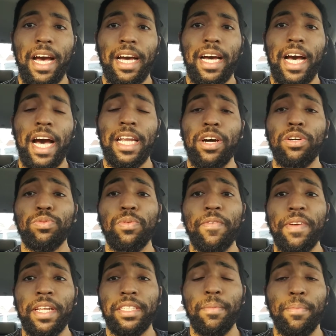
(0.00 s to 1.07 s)
I know it's within
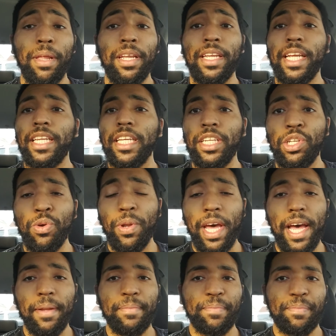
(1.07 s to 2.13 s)
his ability to do
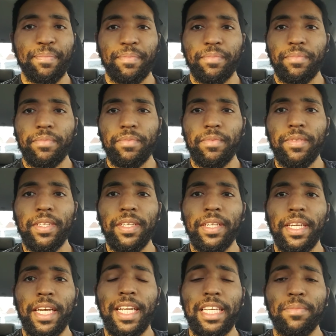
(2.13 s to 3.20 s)
that.
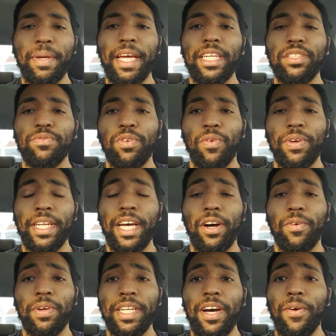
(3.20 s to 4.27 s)
And that's gonna be an issue for Riddell.
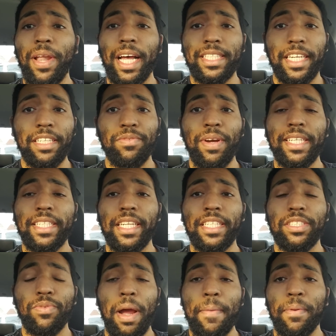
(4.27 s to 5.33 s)
Riddell, like I said, his wrestling and
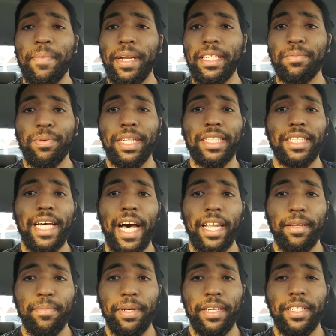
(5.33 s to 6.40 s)
scramble ability is pretty
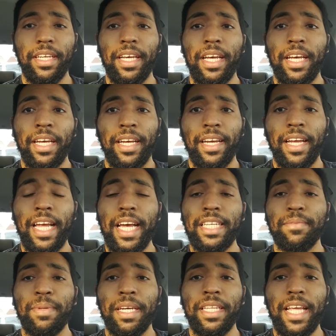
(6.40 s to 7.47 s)
solid, but he has
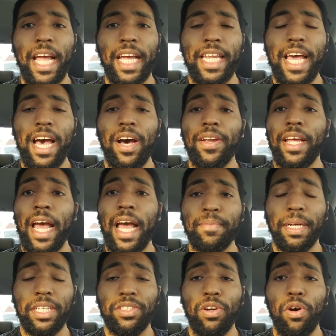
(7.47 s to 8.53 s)
been taken down and
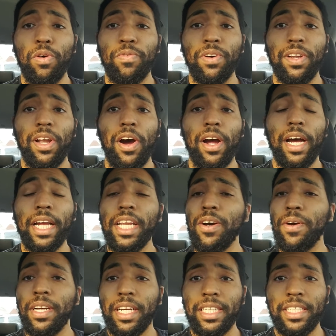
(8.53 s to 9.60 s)
controlled for a
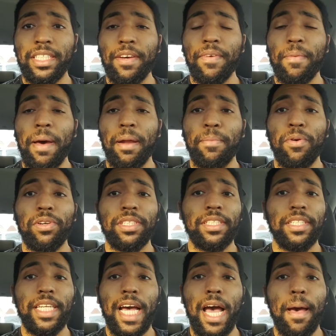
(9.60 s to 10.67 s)
significant amount of portion
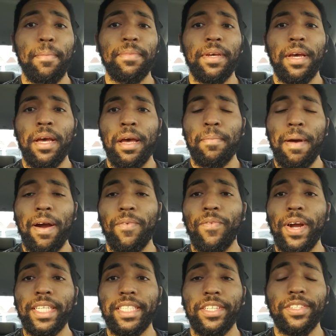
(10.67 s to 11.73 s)
of the time by
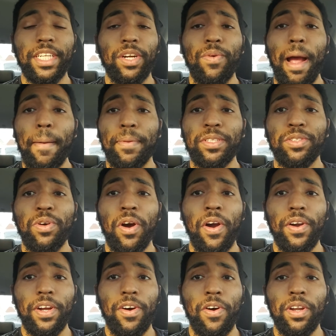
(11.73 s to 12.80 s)
wrestlers and grapplers who
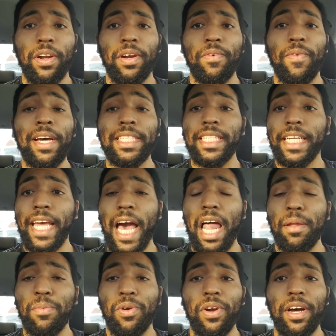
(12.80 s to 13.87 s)
aren't on the wrestling
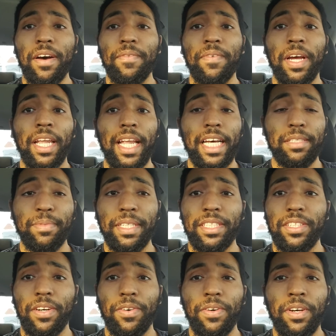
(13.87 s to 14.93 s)
caliber of Gillespie.
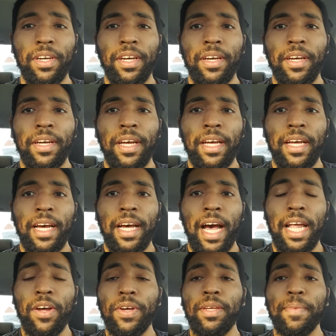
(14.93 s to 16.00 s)
So
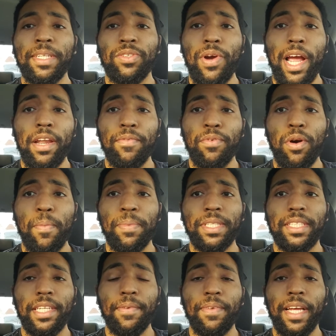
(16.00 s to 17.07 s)
I know he's gonna be training for him
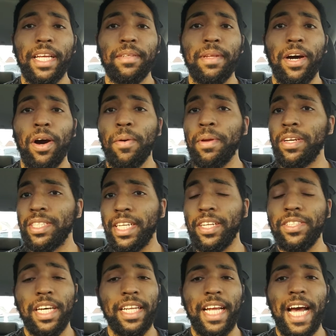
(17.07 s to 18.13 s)
specifically, and we're gonna say
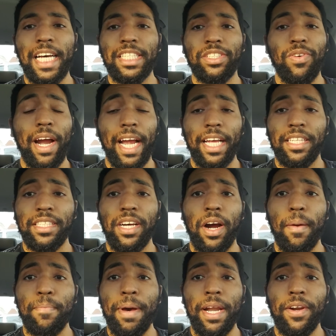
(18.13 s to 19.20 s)
those other guys are
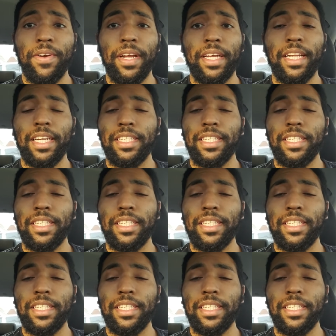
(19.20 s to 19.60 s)
better. I